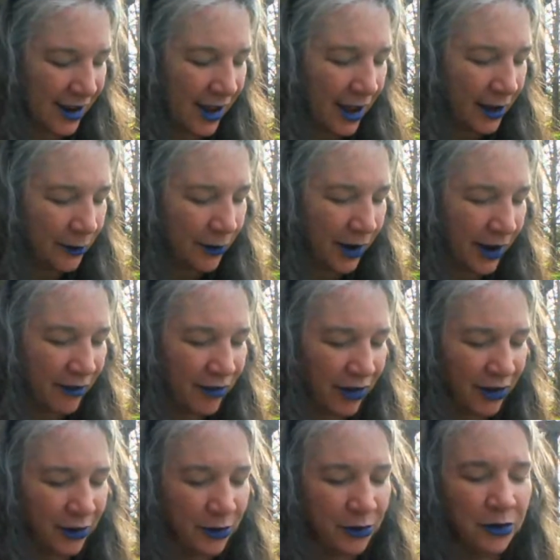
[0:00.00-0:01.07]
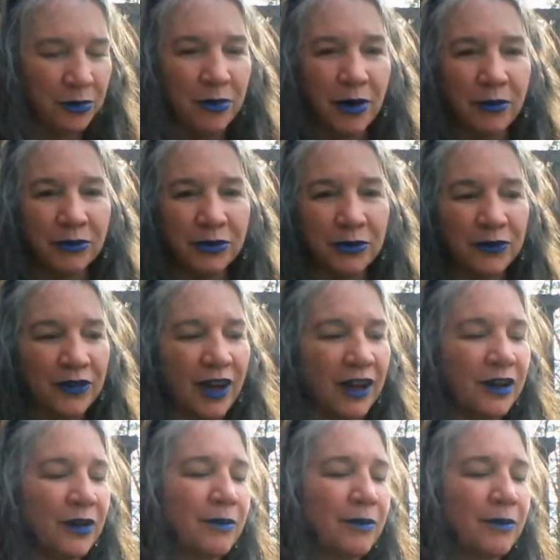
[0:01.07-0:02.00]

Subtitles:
Anyway, very cool. Poems to Fernando.